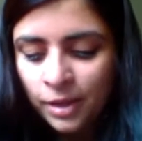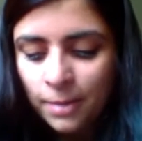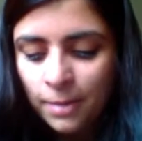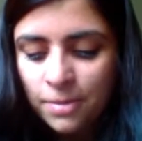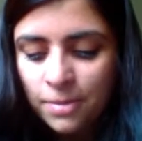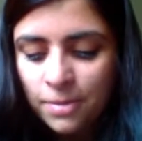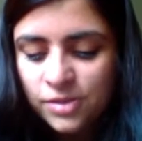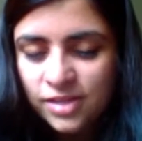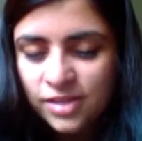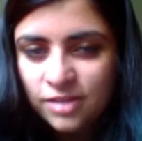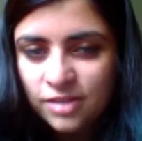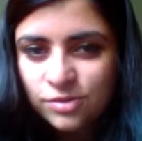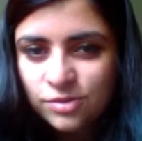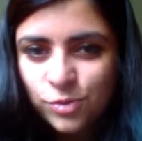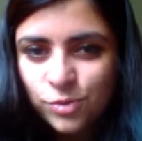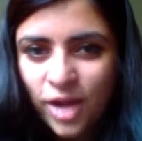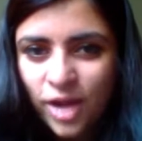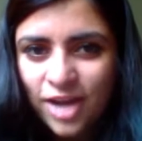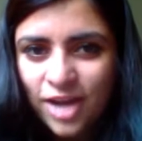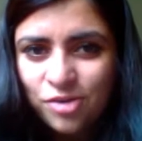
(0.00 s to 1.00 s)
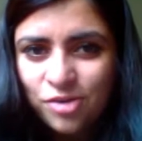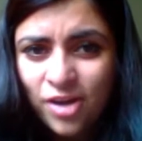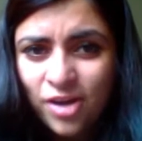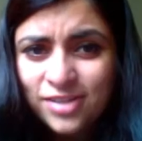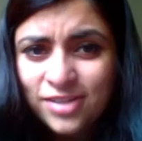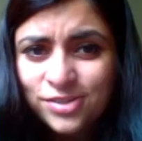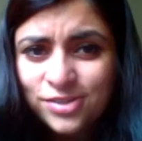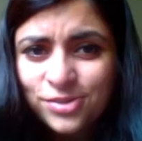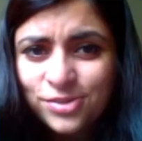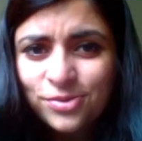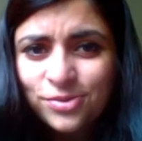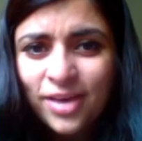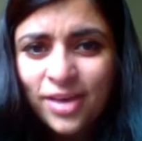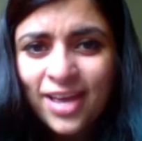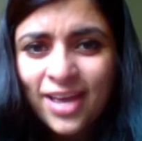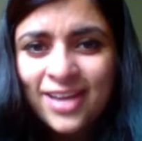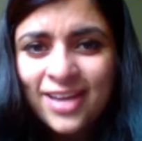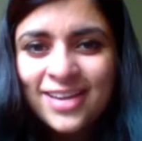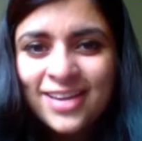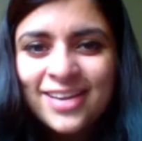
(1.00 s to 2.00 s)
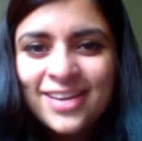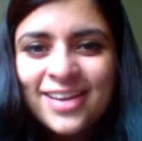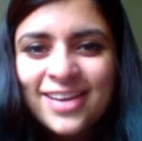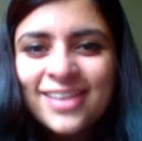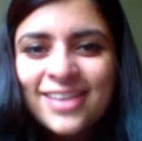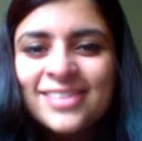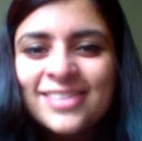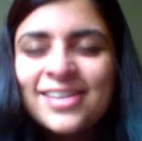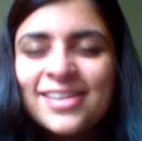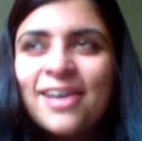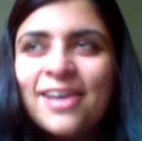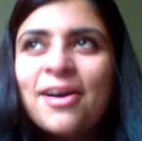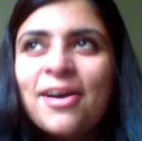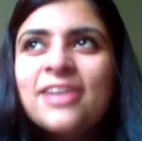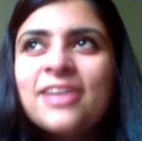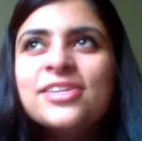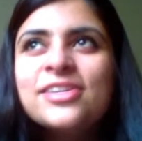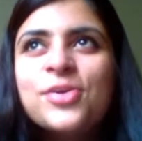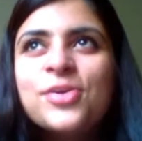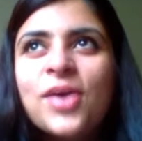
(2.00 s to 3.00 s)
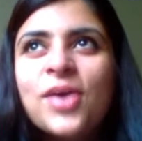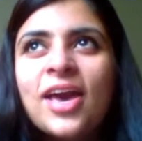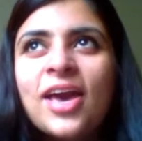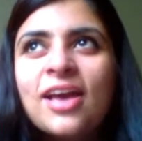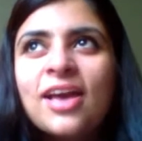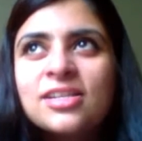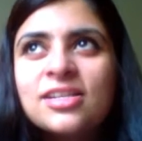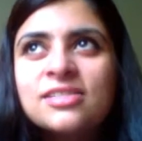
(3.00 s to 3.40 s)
because that's what I tried to do, and I did okay.